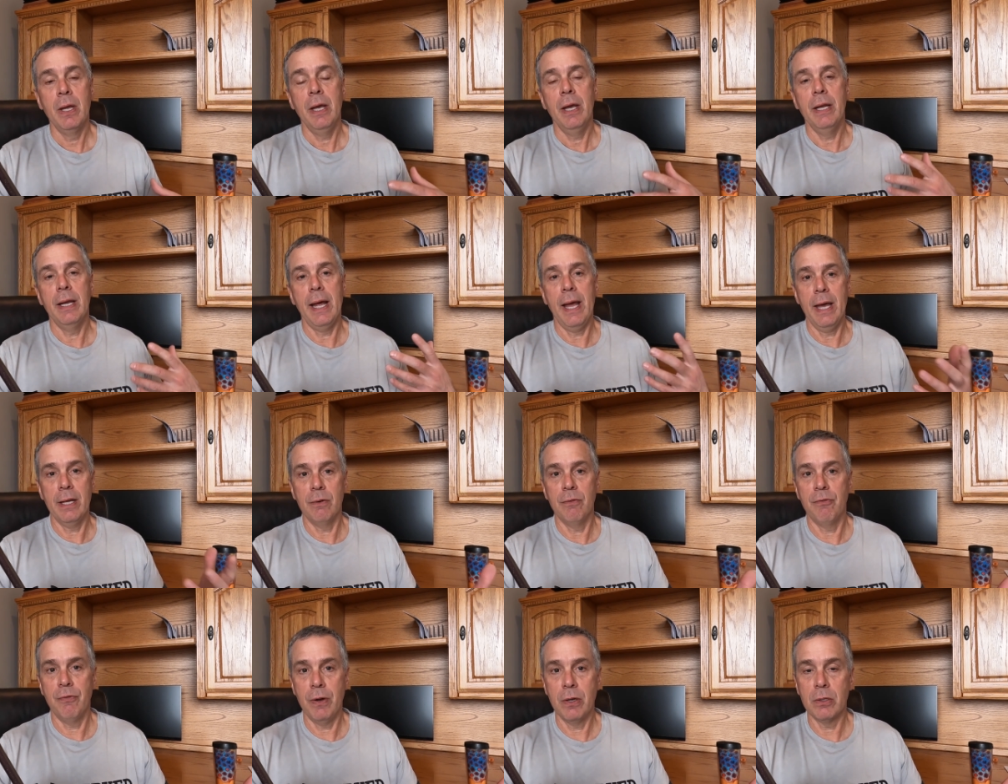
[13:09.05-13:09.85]
and I had
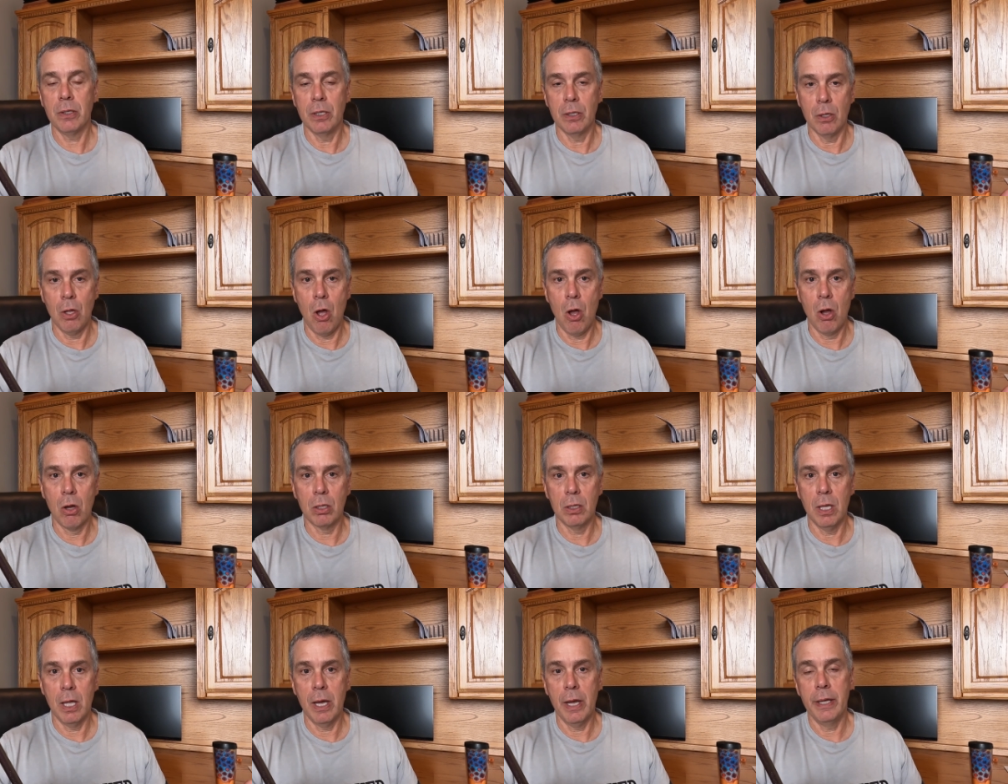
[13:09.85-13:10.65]
a fairly
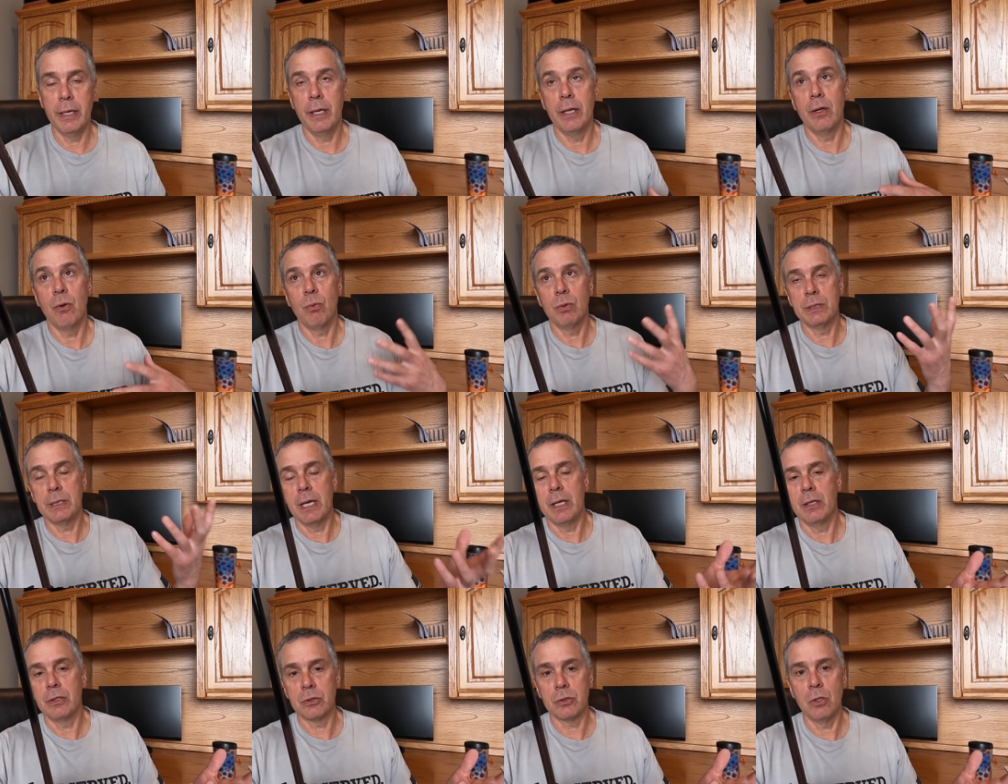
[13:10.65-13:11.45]
long line and it was
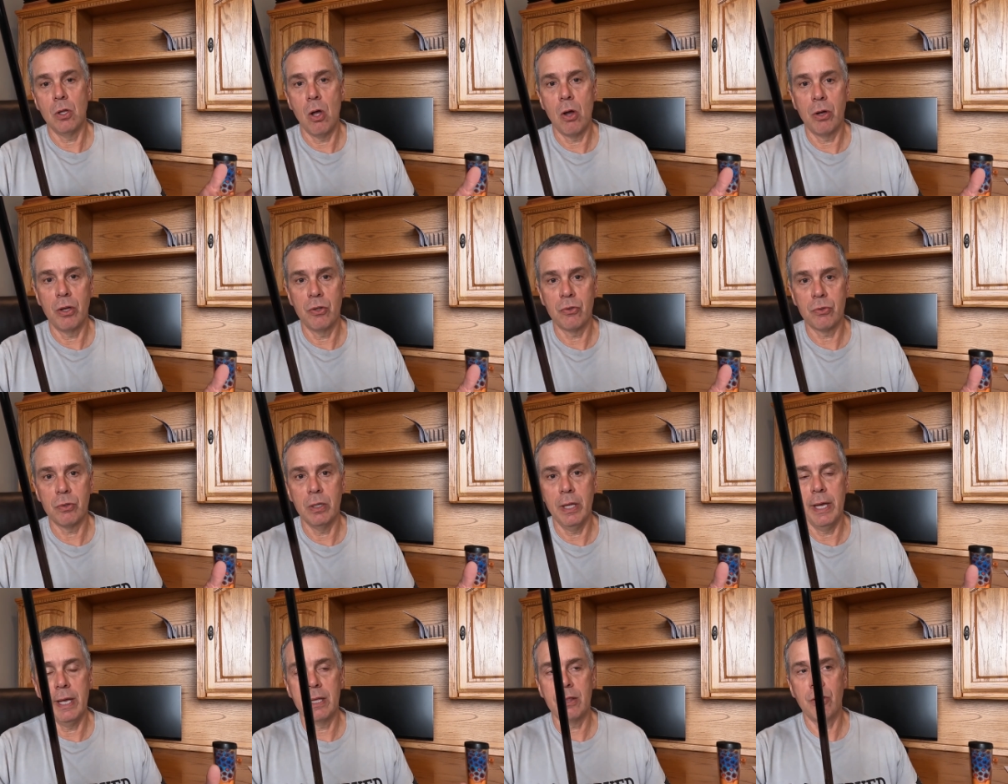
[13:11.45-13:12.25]
at its longest
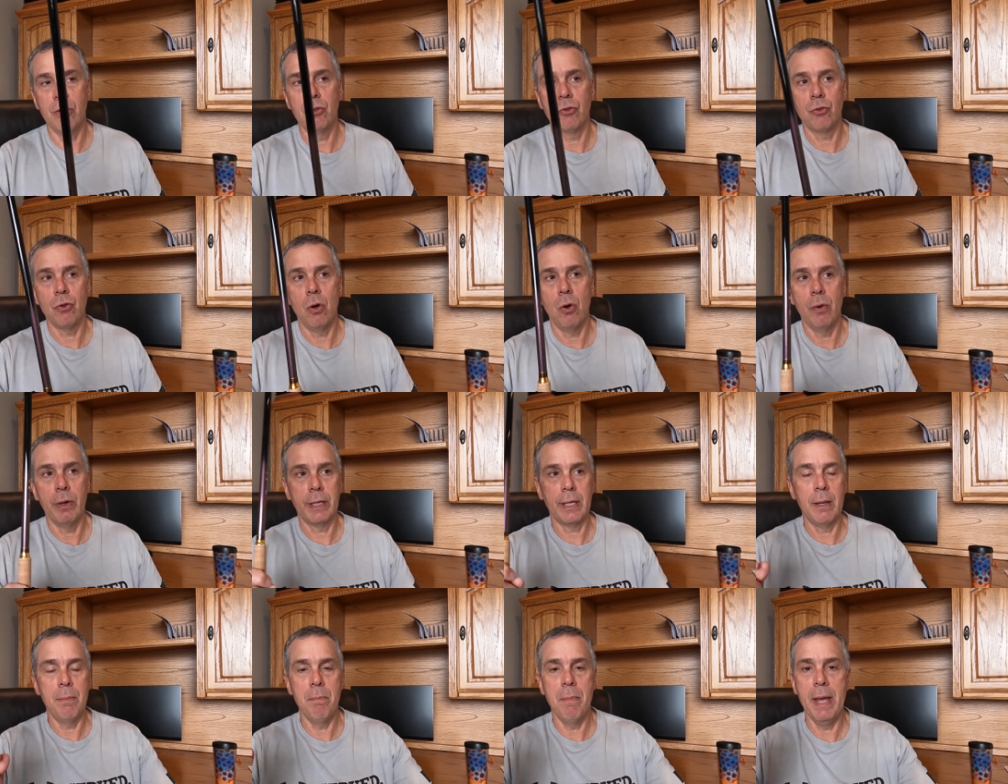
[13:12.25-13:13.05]
length and so
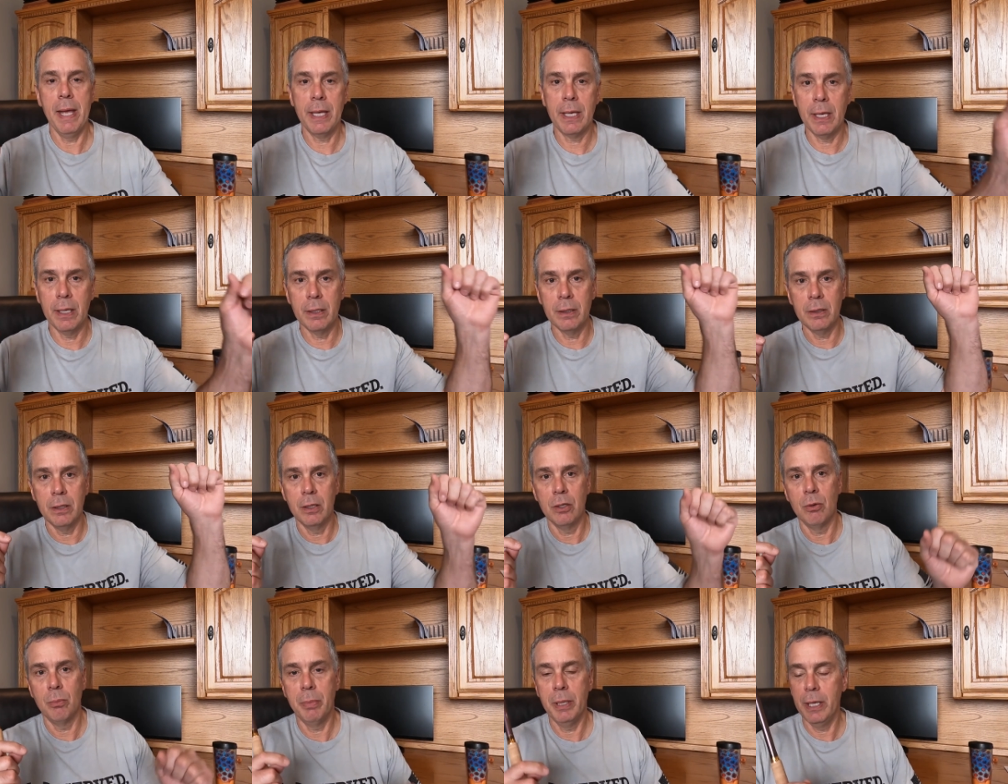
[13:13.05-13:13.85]
it can make it a
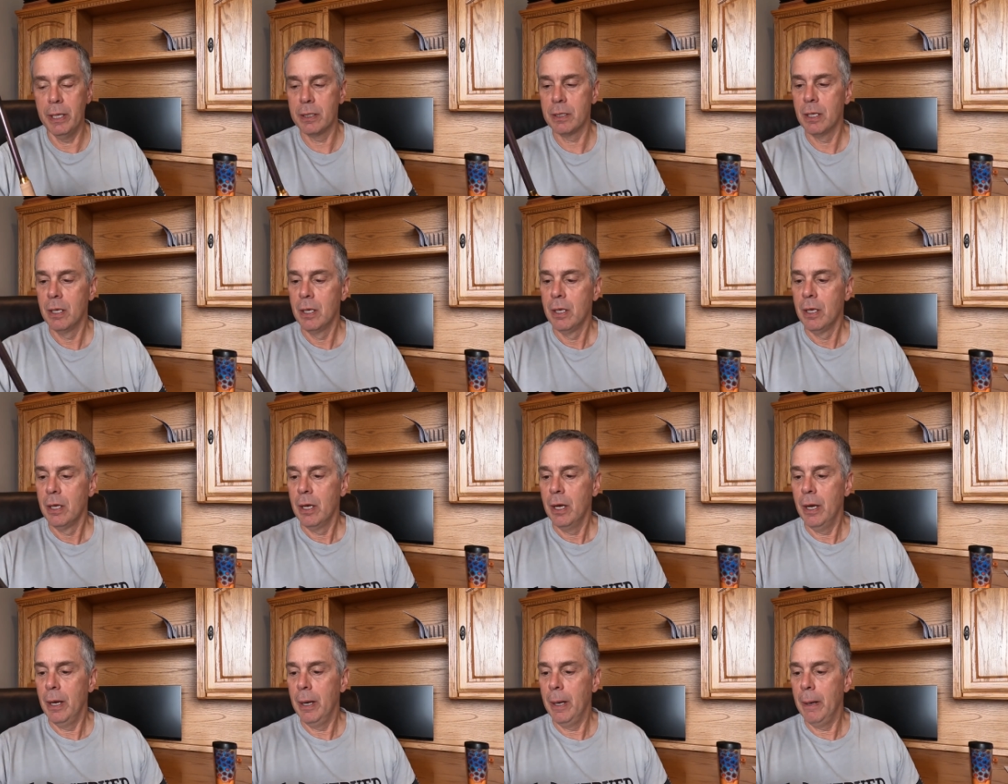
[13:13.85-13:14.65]
little bit
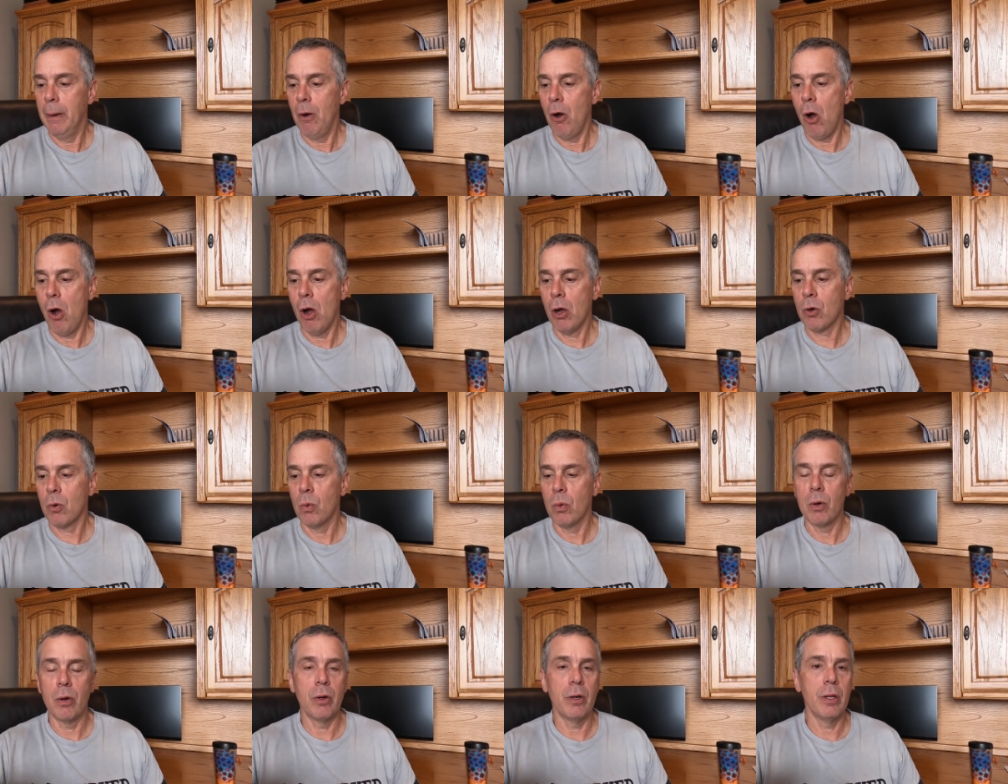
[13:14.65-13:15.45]
uh,
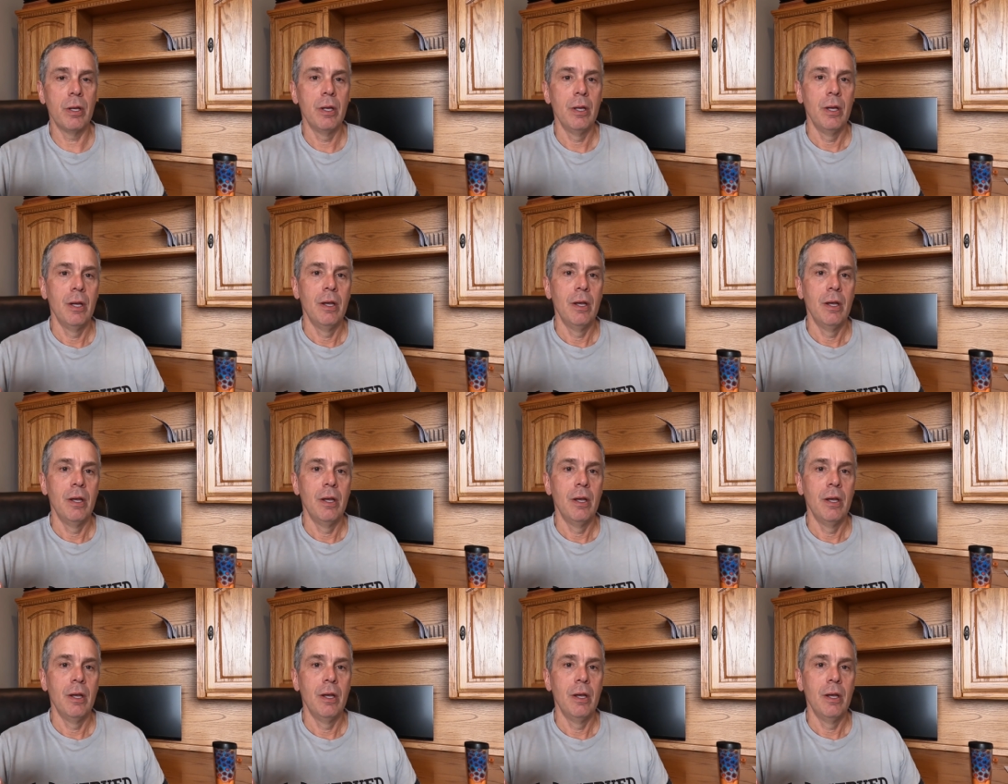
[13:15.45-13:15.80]
awkward